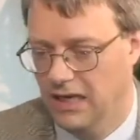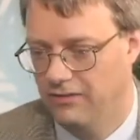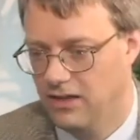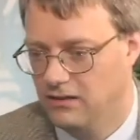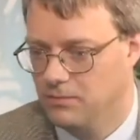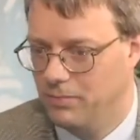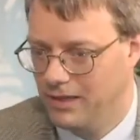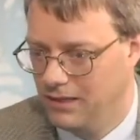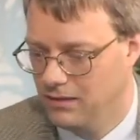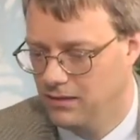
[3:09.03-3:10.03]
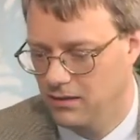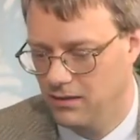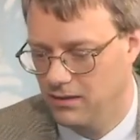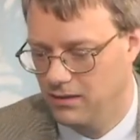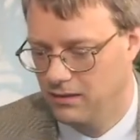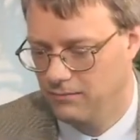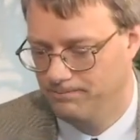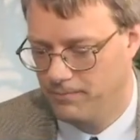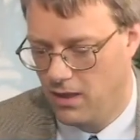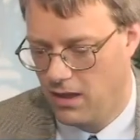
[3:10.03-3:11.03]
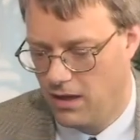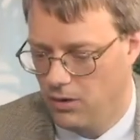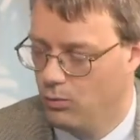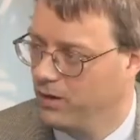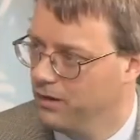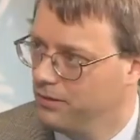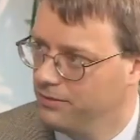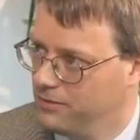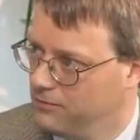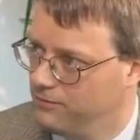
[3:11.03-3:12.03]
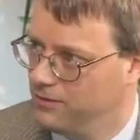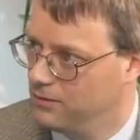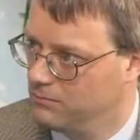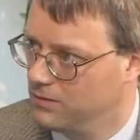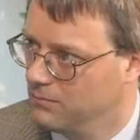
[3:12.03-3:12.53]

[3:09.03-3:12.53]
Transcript: and that'll depend on how well thin film